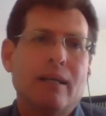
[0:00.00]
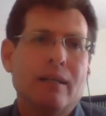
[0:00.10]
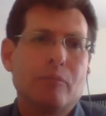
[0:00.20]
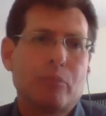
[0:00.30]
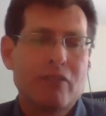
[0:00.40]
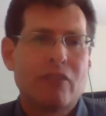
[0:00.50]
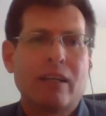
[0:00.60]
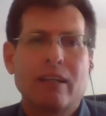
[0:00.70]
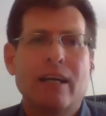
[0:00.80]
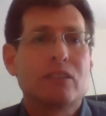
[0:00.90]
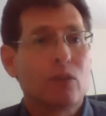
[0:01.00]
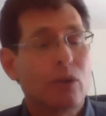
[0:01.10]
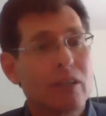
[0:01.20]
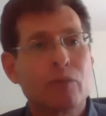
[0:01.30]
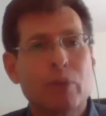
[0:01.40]
pre-finalized or
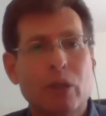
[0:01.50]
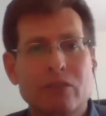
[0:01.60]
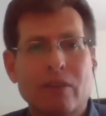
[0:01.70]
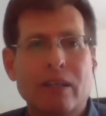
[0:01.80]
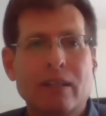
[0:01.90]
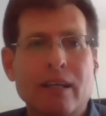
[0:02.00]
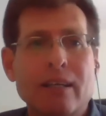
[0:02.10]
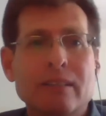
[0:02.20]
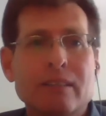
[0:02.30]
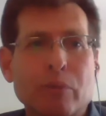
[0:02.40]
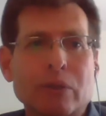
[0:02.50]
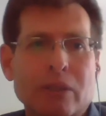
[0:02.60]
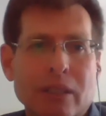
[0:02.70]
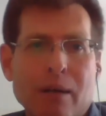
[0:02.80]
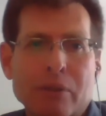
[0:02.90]
even post-finalized
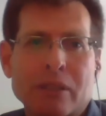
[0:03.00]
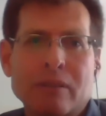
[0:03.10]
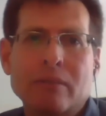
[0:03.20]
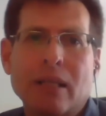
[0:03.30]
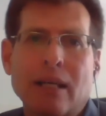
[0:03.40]
post-adoption.